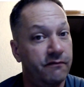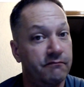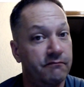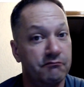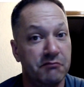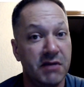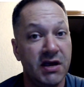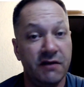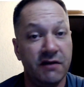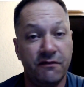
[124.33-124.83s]

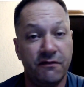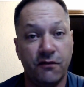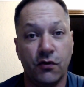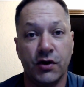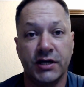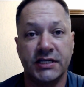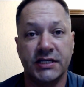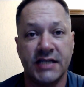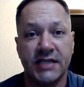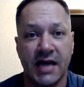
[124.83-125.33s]
Me,
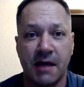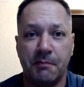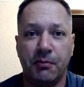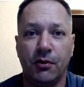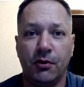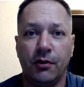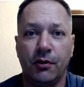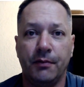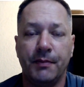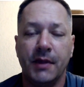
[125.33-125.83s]
for
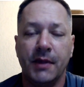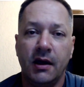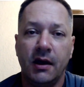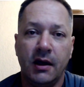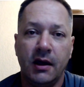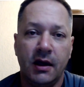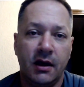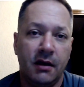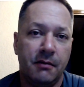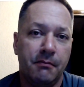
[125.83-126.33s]
example,
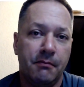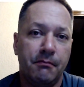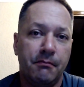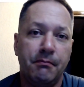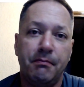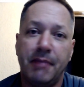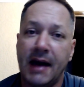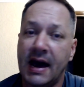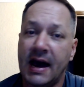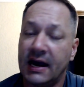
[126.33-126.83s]

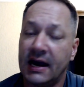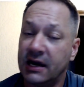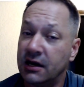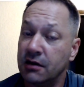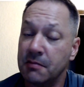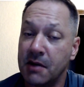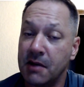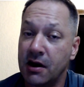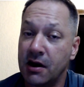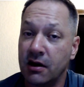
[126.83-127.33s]
back in
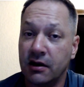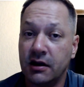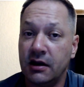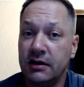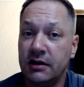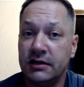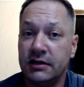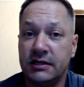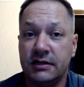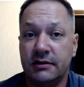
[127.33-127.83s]

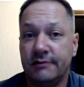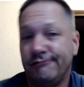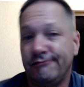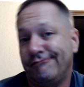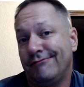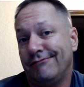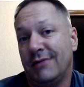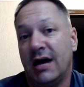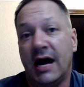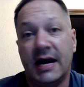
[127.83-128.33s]
America,
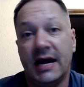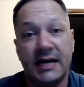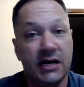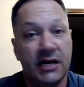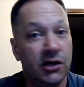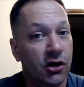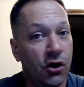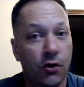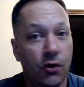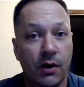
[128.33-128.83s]
I
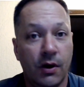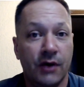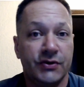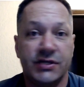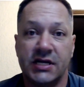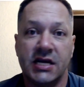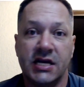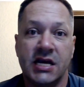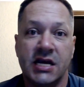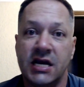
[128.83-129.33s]
didn't go out
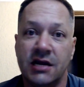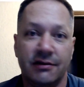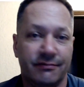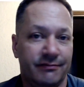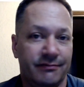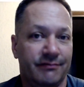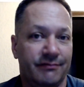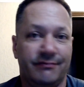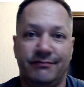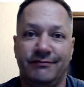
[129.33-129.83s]
to eat
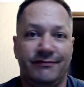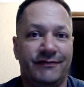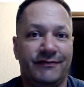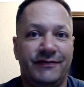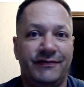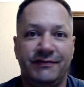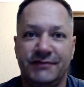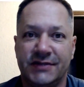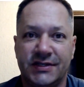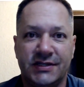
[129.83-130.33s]

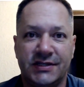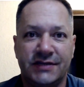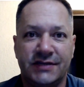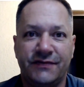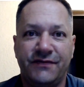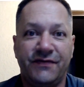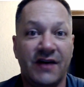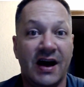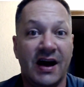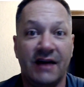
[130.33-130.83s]

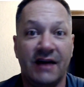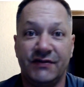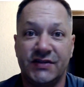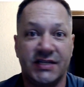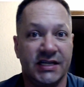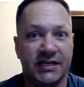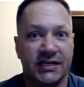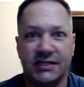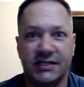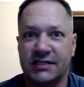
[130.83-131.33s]
5,
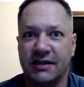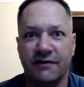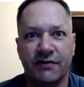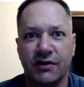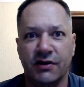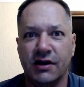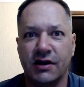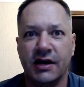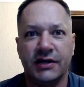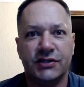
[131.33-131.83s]
6,
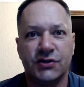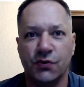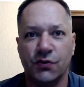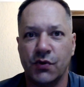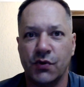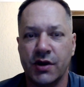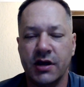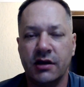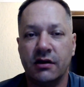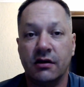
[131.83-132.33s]
7 nights a
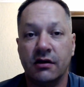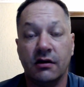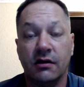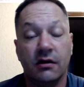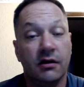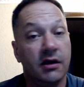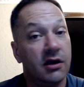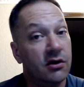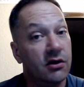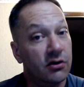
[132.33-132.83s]
week.
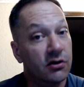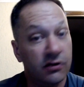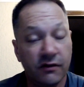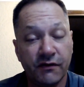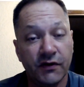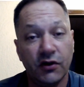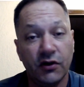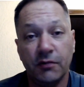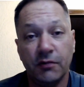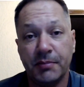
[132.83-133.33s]
Here in the
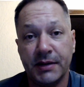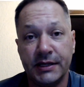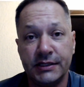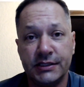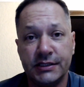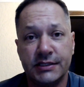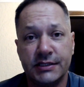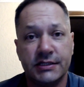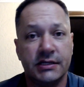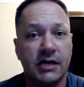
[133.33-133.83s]

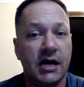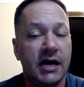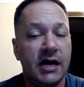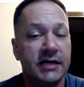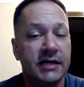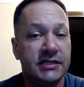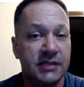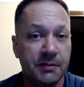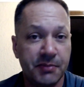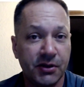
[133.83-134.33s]
Philippines, I
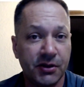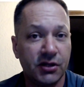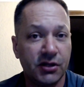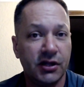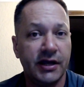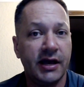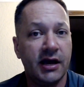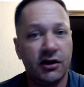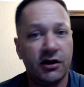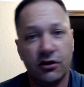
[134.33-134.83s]

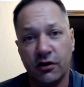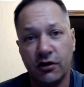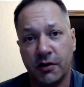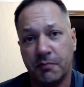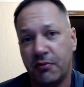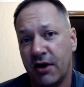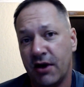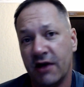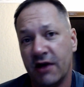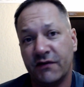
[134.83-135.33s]

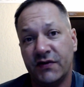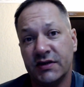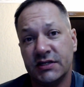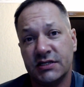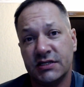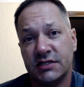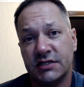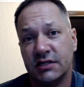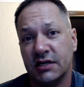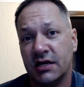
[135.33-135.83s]
cook
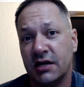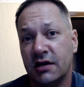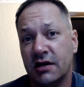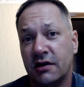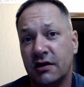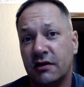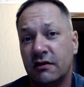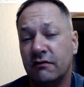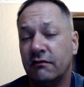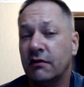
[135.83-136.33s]
breakfast
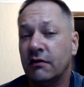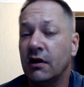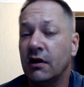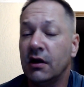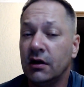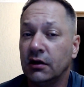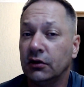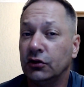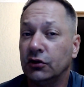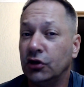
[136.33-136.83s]
and
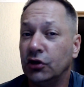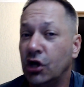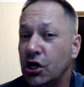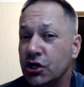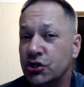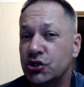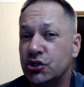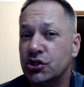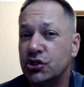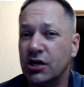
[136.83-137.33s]

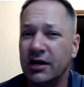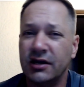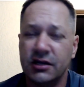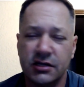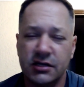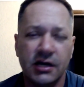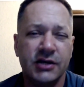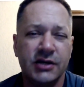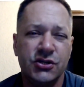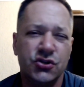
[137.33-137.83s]
lunch.
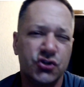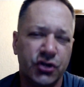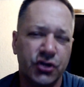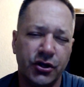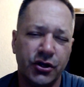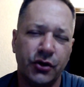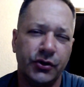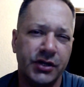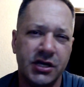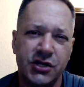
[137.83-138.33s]
I
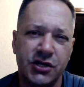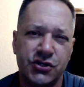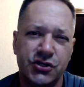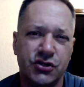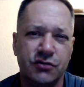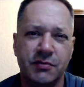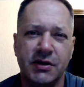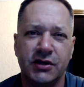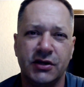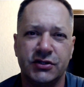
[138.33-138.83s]
usually only eat
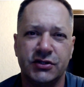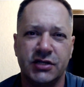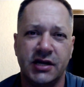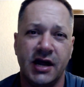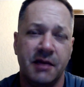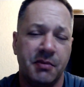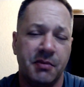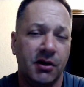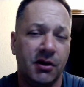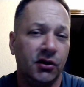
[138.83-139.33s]
2 meals a
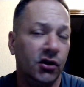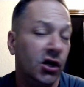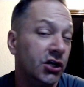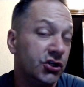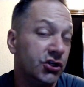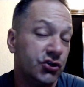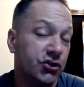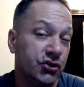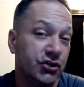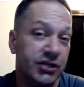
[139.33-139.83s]
day, but
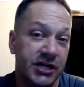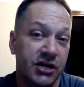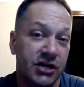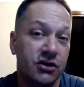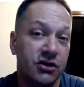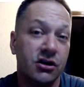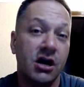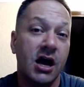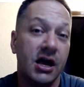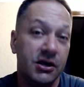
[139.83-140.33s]
lunch or
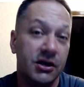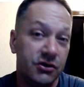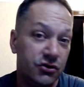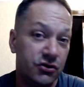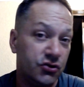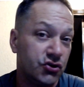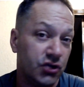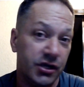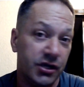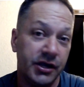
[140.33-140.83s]
dinner, I
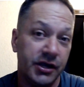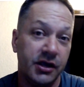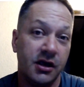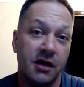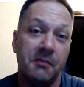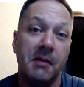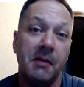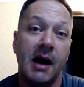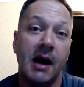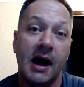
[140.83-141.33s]
usually
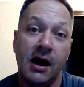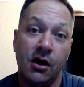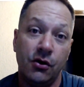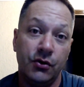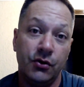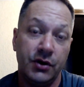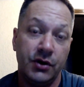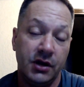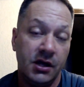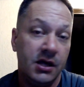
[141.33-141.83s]
am
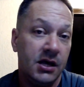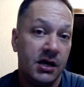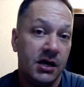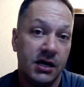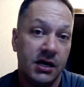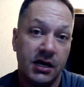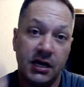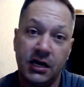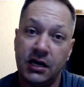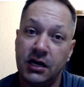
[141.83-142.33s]
out
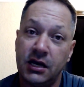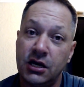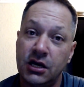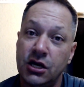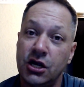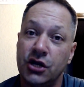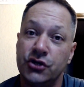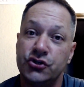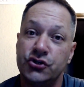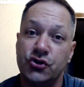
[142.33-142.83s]
and
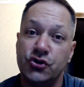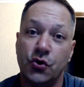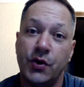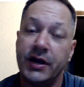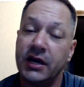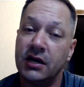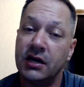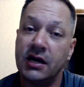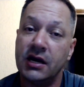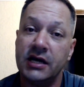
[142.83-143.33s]

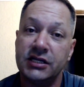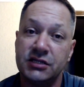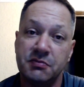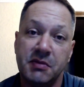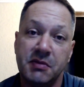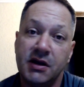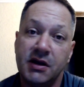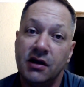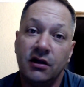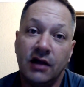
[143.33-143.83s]
enjoying a nice
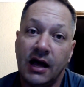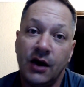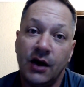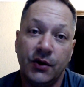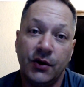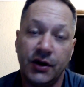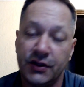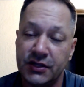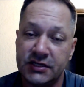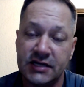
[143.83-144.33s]
meal
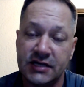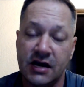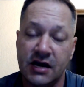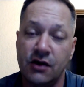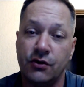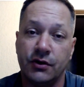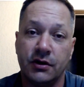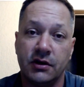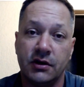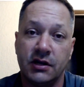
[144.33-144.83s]
out on the
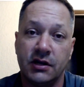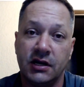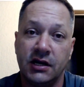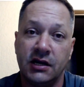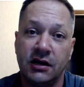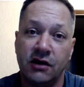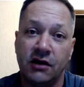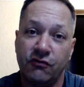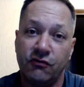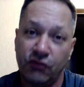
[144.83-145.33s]
town.
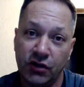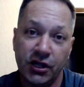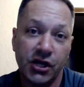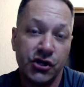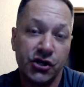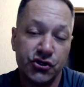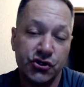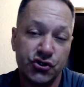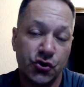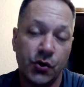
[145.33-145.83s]
And I
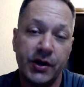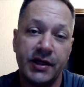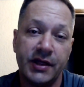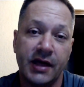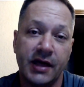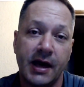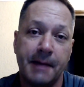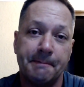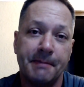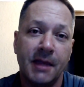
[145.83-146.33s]
really enjoy
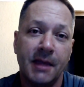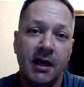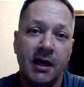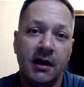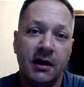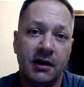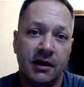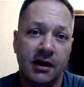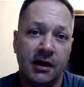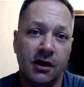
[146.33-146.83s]
that.
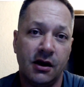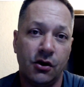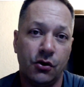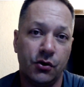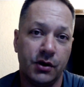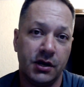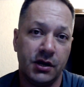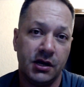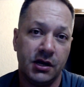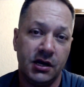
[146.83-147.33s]

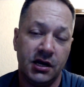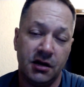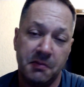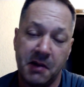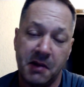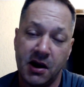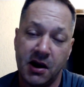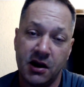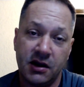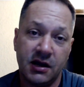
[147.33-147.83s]
Now, in
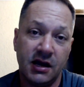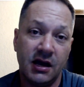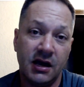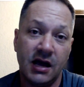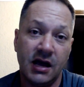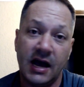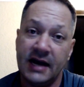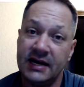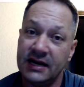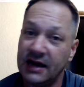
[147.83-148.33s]

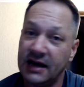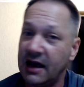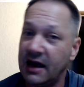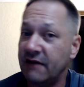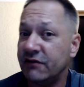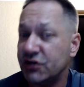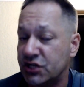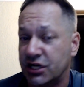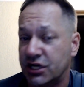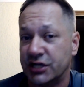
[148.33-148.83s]
America, I didn't
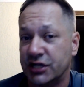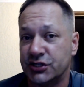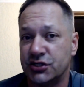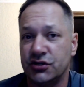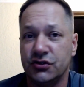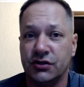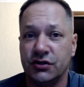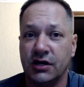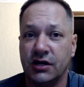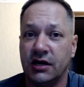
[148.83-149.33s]
have a chance
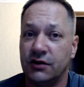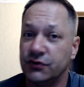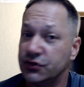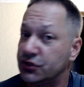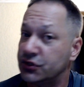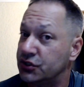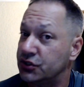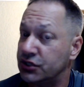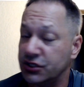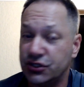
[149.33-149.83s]
to do that. It
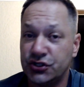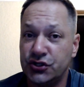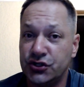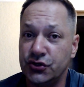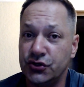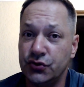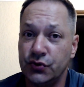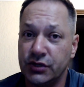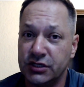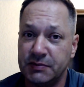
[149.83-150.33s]
was just
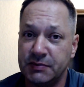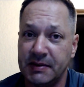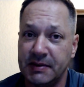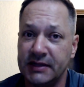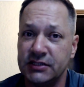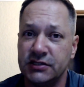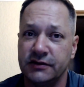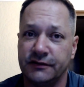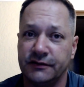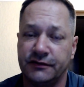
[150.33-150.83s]
too
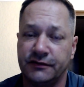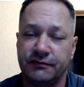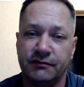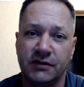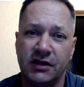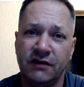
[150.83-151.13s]
expensive.